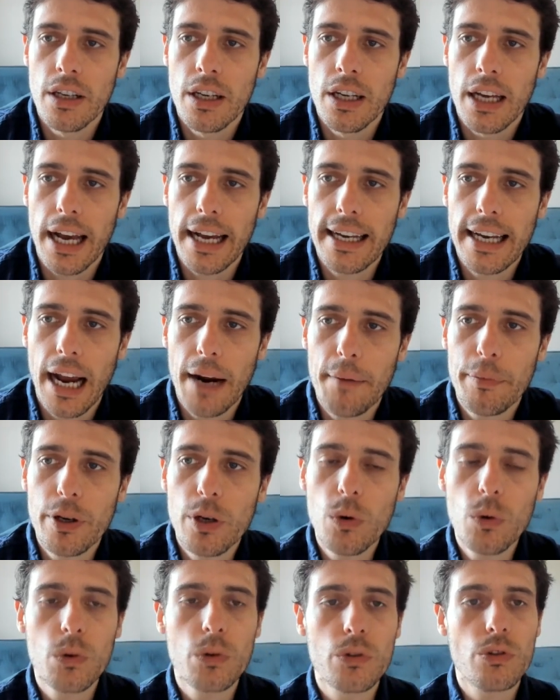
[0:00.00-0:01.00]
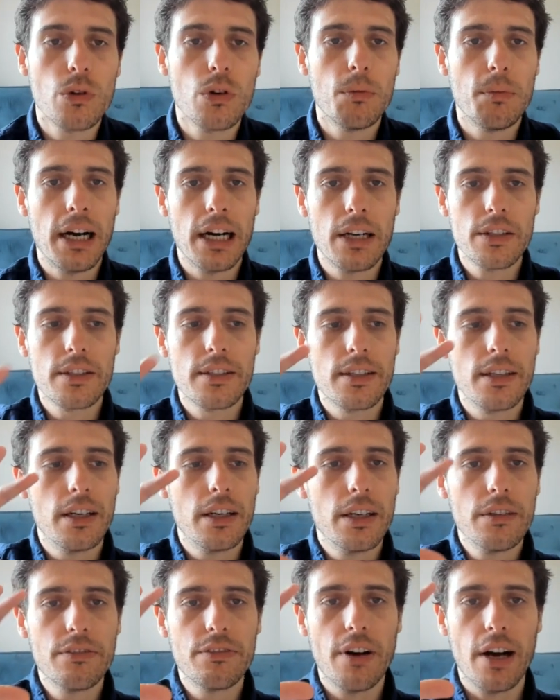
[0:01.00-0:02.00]
And Capricorn is all about
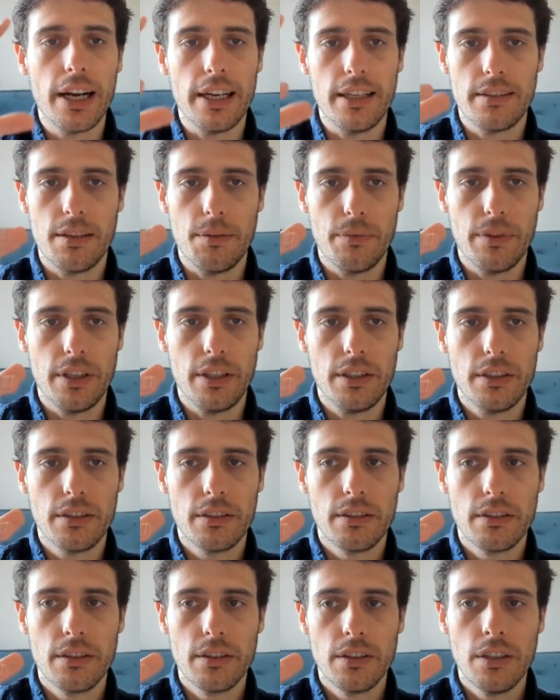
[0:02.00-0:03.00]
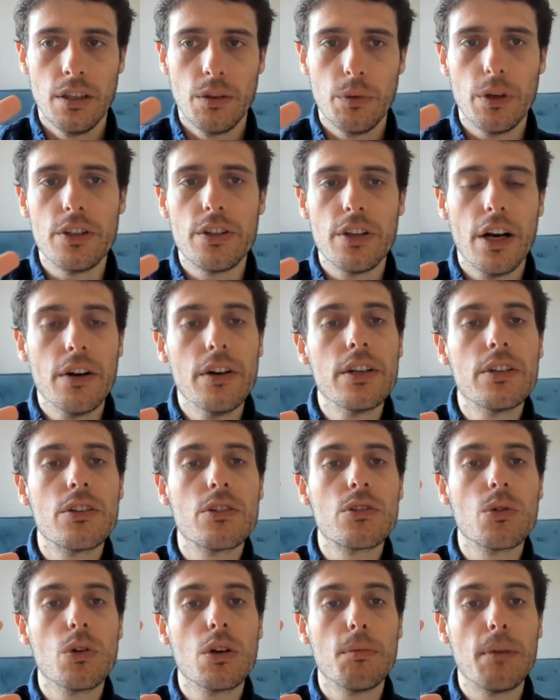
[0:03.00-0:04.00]
solidifying something, whereas Aries is
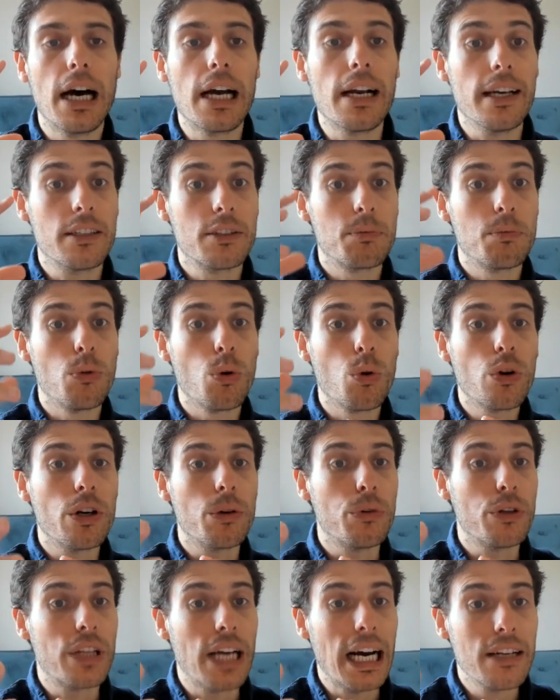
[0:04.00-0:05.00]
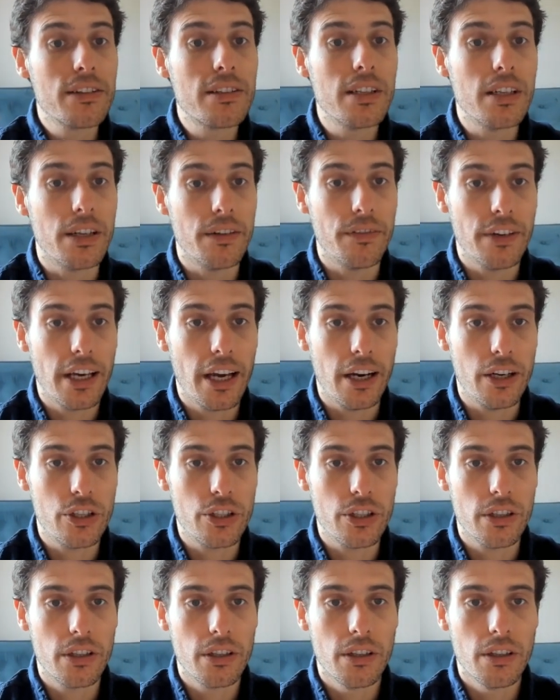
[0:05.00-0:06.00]
all about exploring without
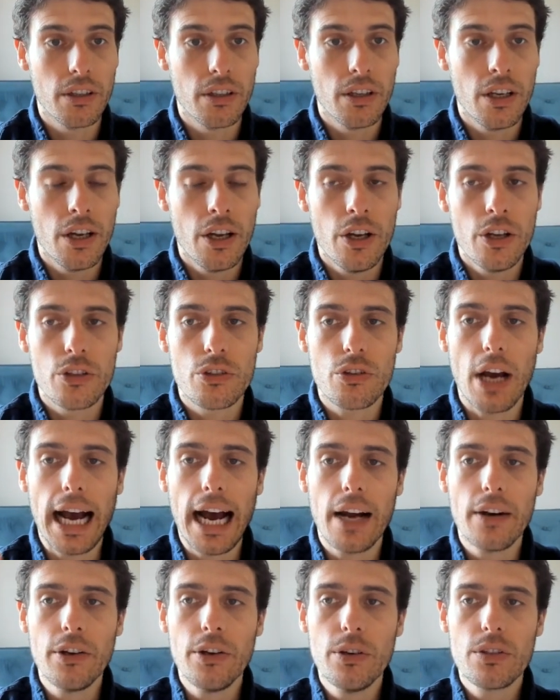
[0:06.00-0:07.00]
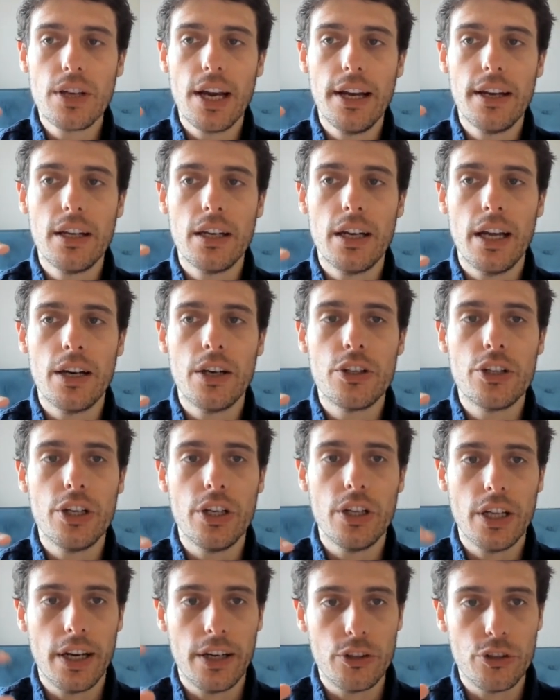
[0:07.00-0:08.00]
solidification. So how do you take an energy
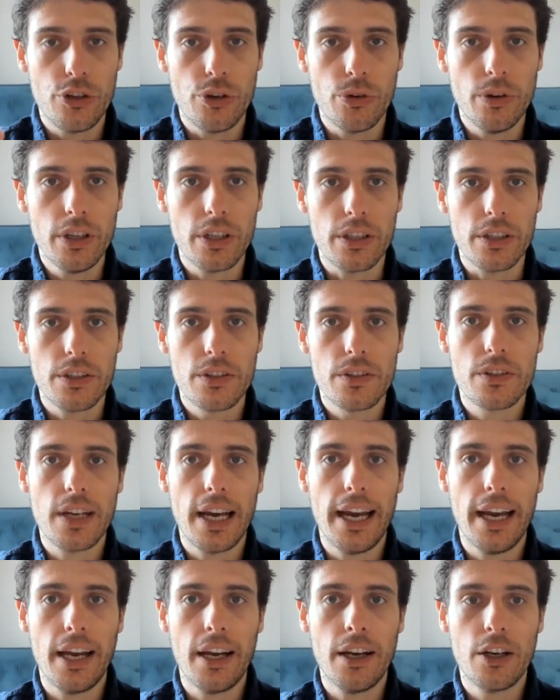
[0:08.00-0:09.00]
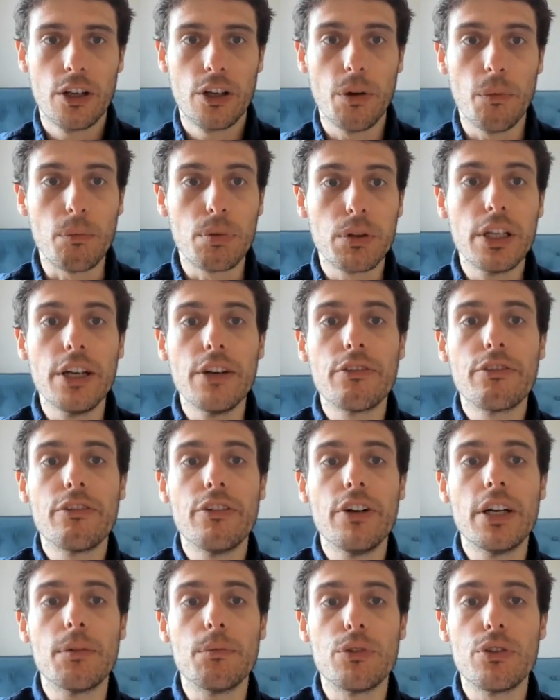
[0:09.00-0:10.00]
that is Uranus, saying complete
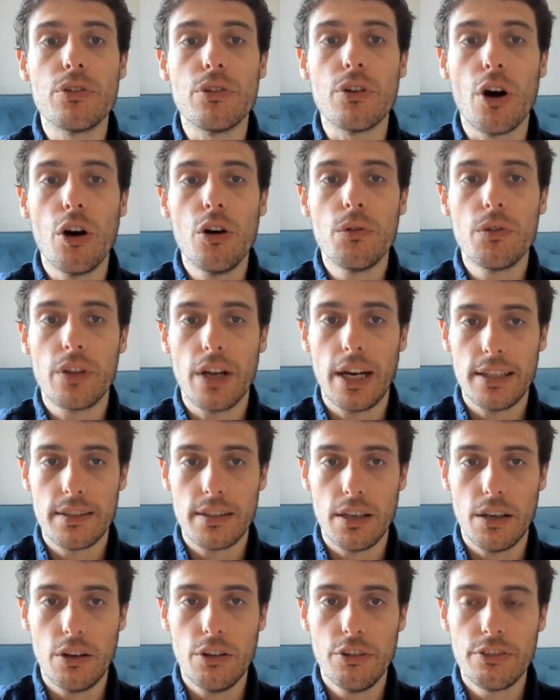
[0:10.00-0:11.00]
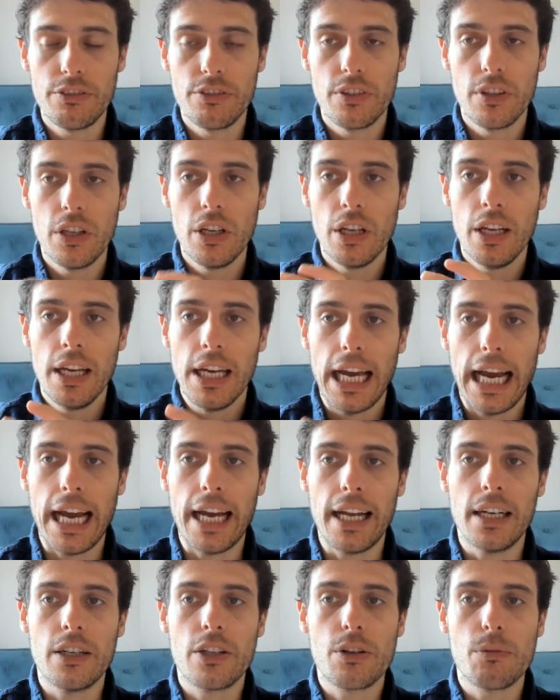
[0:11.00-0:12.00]
freedom to know thyself,
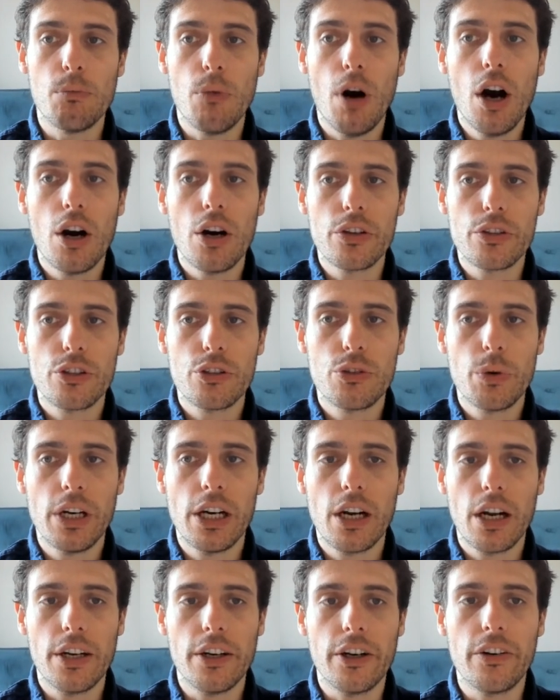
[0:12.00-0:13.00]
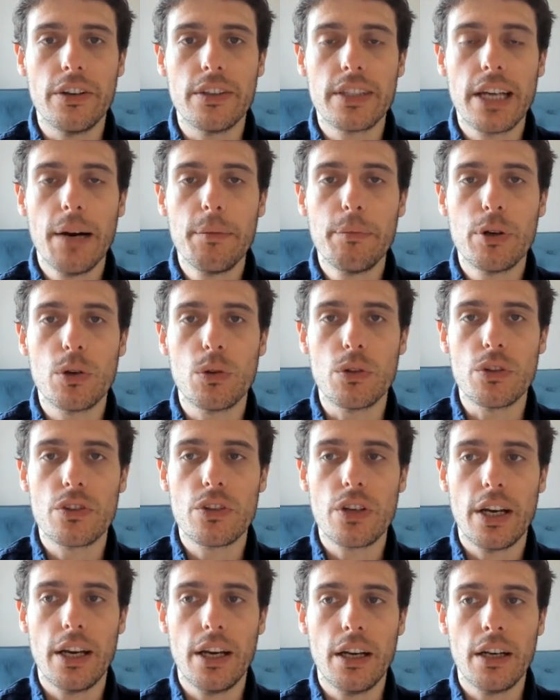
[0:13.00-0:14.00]
and Mars at 29 degrees Capricorn
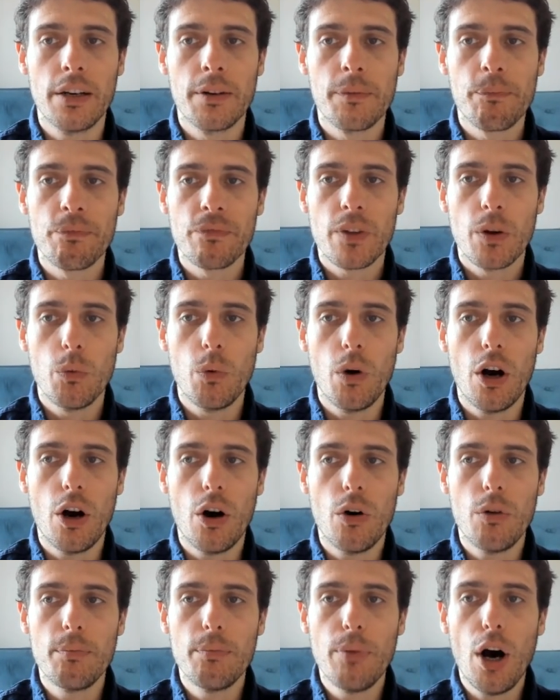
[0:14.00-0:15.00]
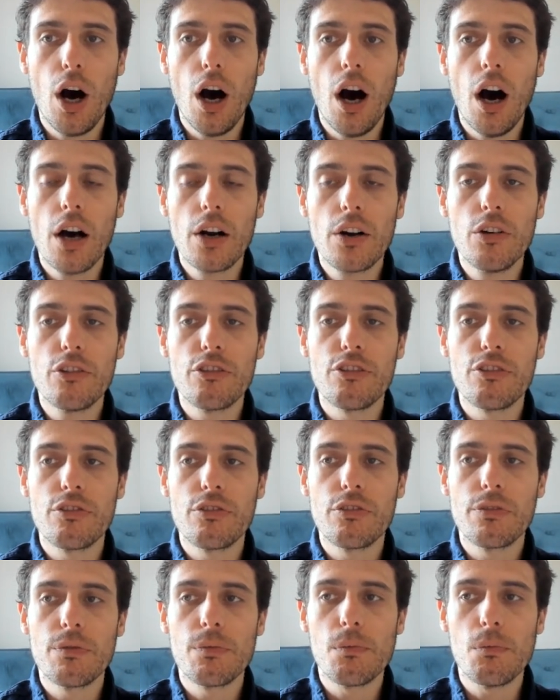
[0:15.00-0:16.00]
saying, well, part of
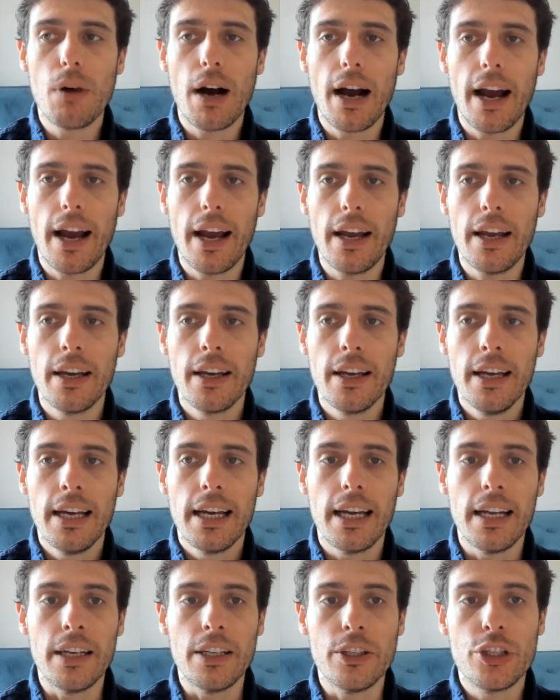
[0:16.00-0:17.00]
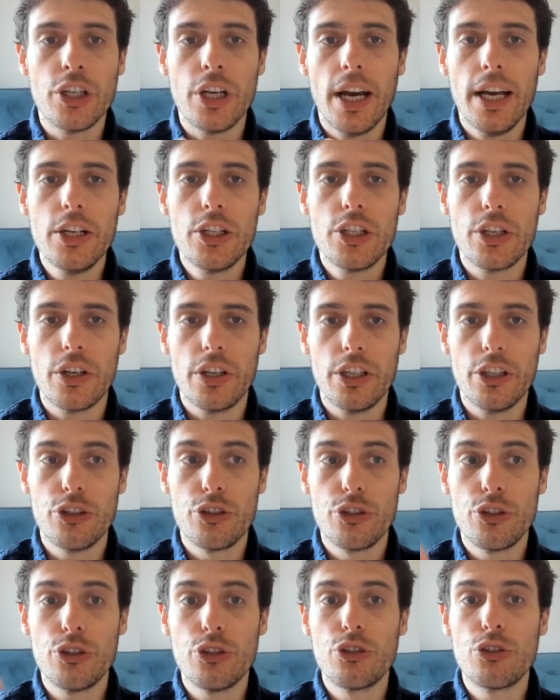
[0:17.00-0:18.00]
my initiation is
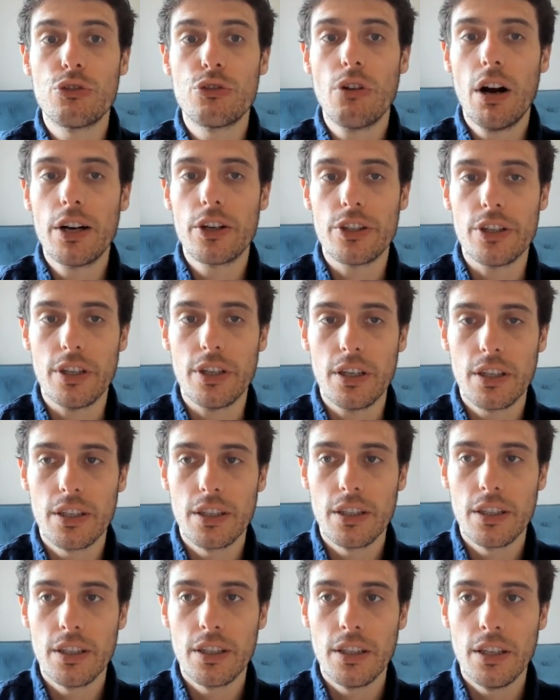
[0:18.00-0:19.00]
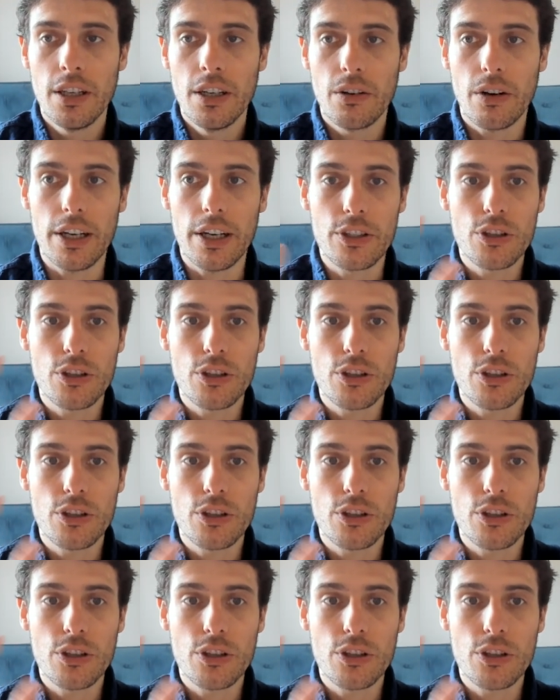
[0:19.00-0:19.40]
to structure, right?